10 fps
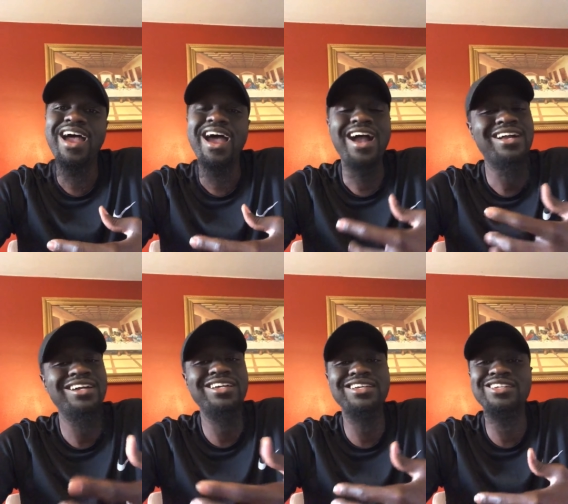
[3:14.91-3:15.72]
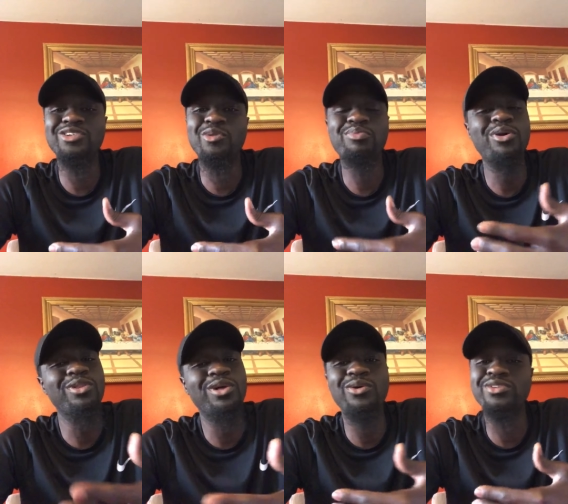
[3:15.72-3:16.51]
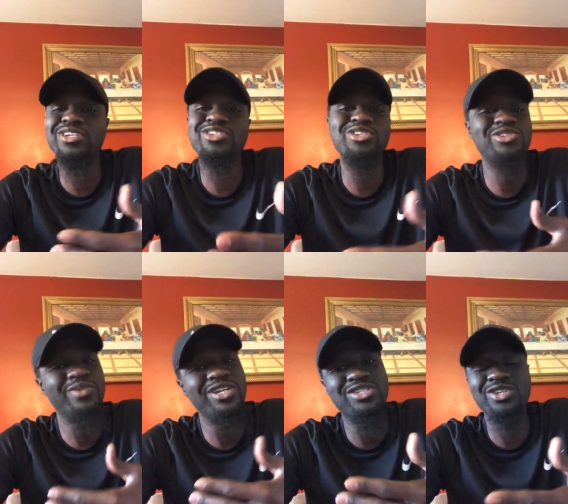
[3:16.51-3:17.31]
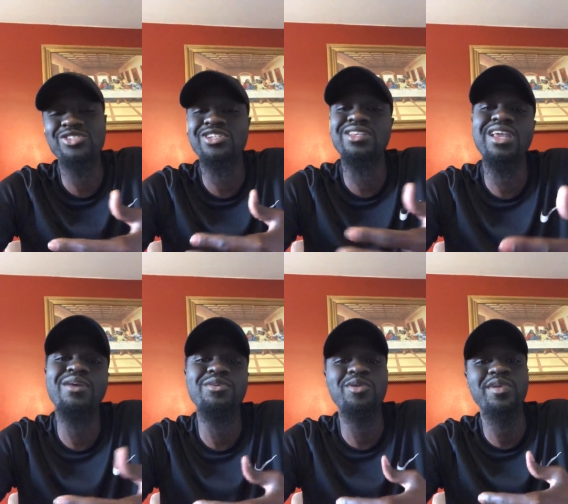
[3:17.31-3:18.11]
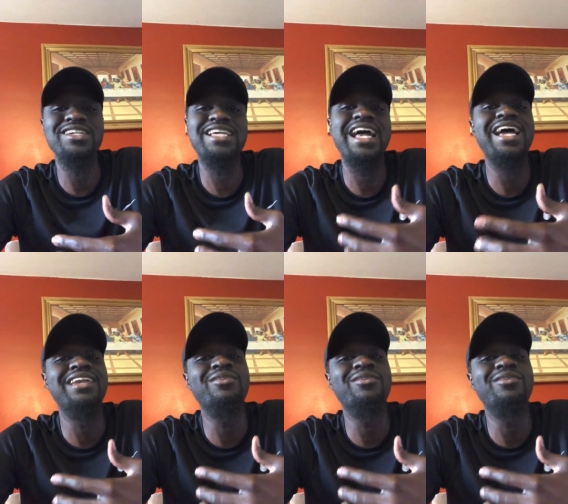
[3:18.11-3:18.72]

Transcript: I couldn't, you know, prolong this oh, situation or scenario because I had